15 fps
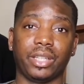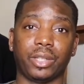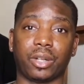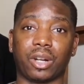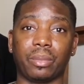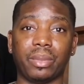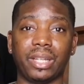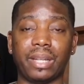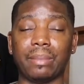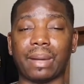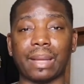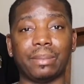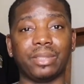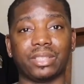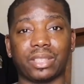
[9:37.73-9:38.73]
You know what I mean? It
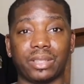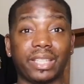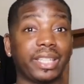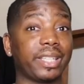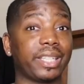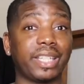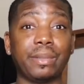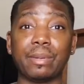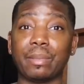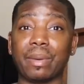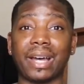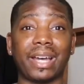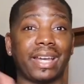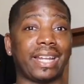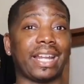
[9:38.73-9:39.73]
might be something. Then keep in
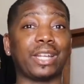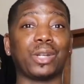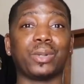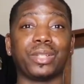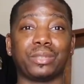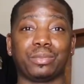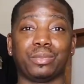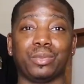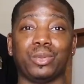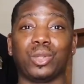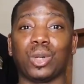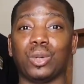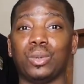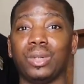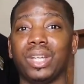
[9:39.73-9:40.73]
mind, I know this, you
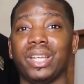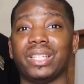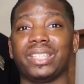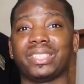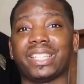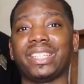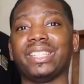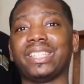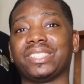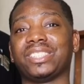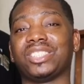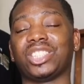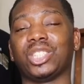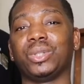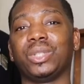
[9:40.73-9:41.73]
know, this ain't
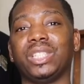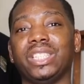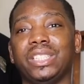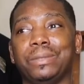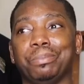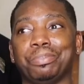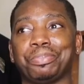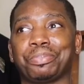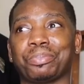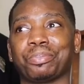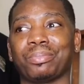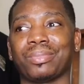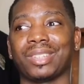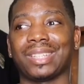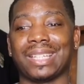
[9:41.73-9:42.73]
necessarily
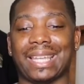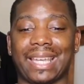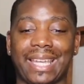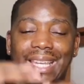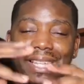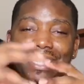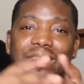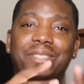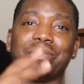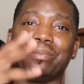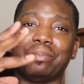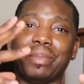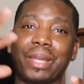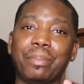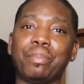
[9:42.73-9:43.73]
as
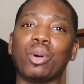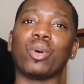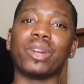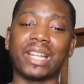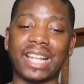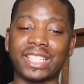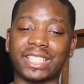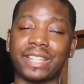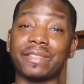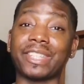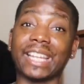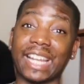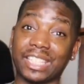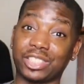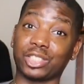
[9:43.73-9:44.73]
important as
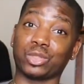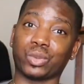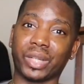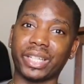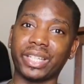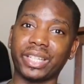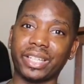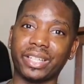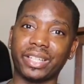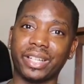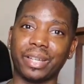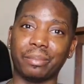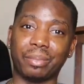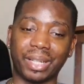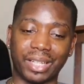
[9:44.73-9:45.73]
everything I just
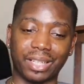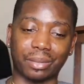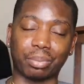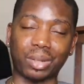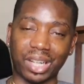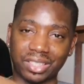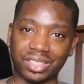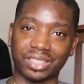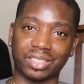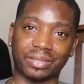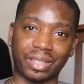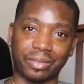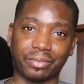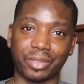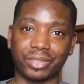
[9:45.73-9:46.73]
read, but in the process of
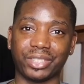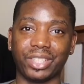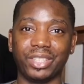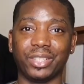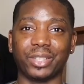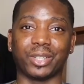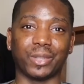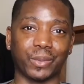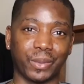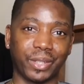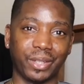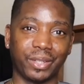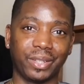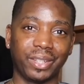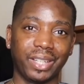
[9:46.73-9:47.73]
that 15-year
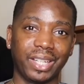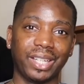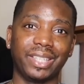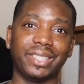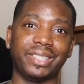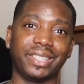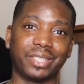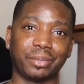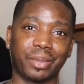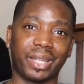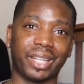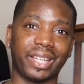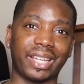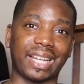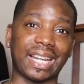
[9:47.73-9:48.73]
career, this
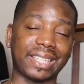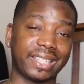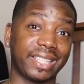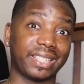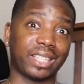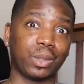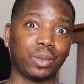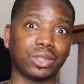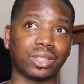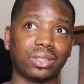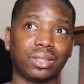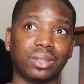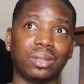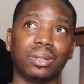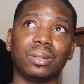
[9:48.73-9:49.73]
man, and I think that was
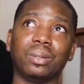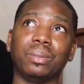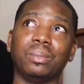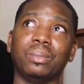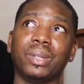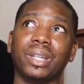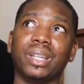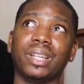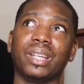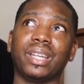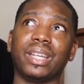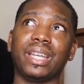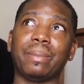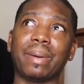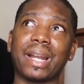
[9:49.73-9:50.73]

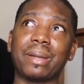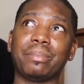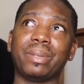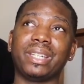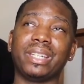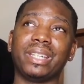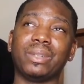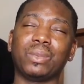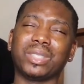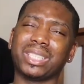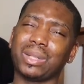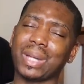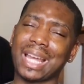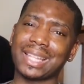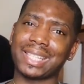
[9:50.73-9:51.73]
it might have been, was
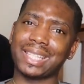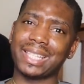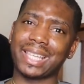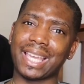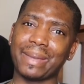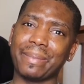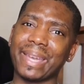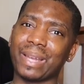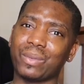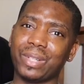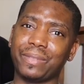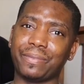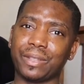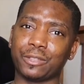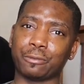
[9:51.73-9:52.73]
that after he came back
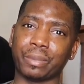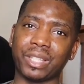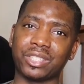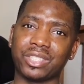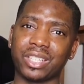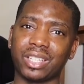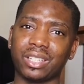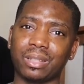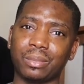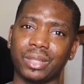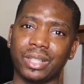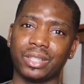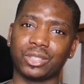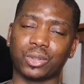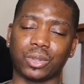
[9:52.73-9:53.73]
when he filmed Space
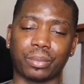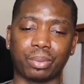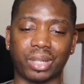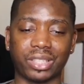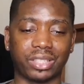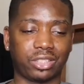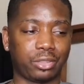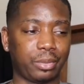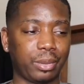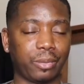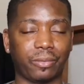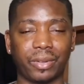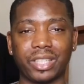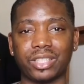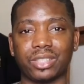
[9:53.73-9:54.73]
Jam? So in the process of
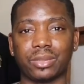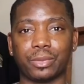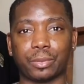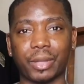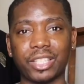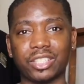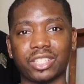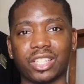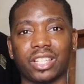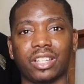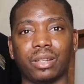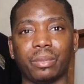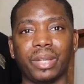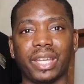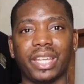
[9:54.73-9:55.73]
filming Space
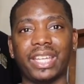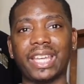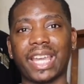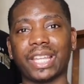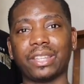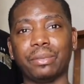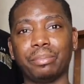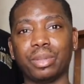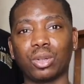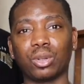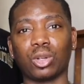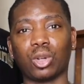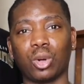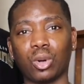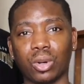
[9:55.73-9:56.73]
Jam, he had them
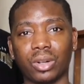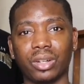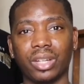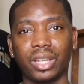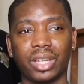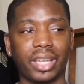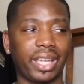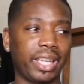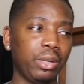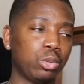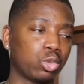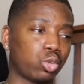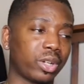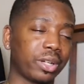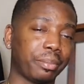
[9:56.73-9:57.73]
build a court, and he
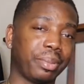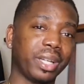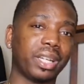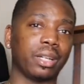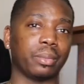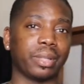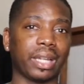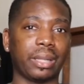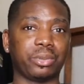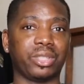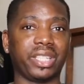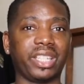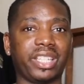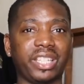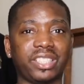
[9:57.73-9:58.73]
was running pickup games
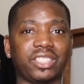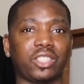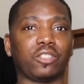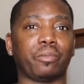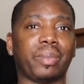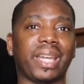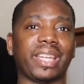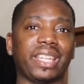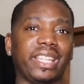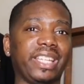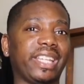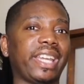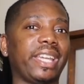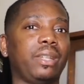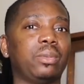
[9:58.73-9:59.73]
to get himself back
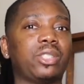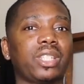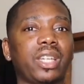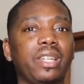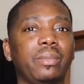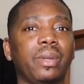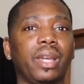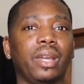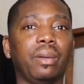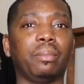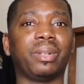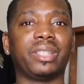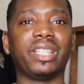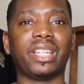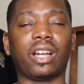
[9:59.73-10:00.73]
in game shape,
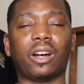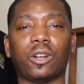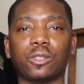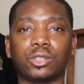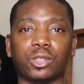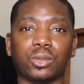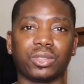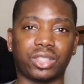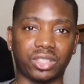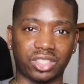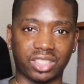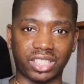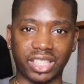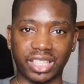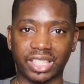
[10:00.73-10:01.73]
but then also to
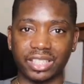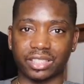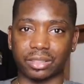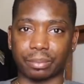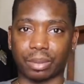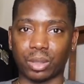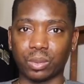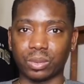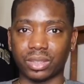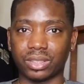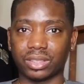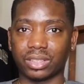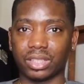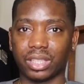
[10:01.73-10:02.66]
study his opponents,